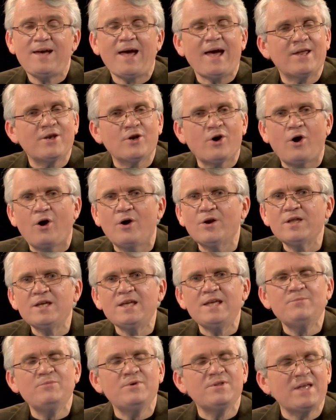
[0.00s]
and honor
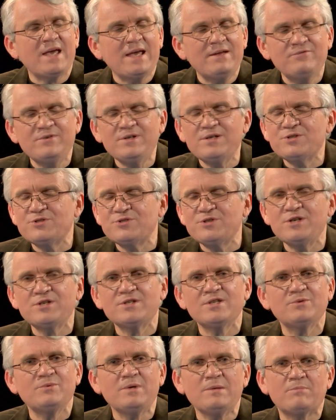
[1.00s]
him with every
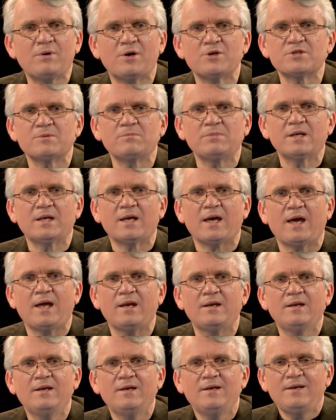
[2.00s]
decision that we possibly
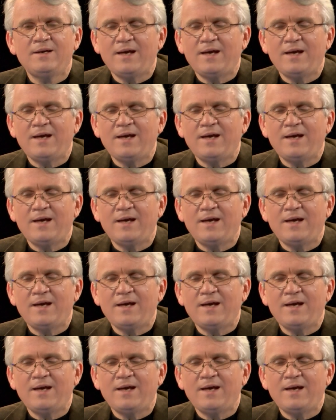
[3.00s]
can.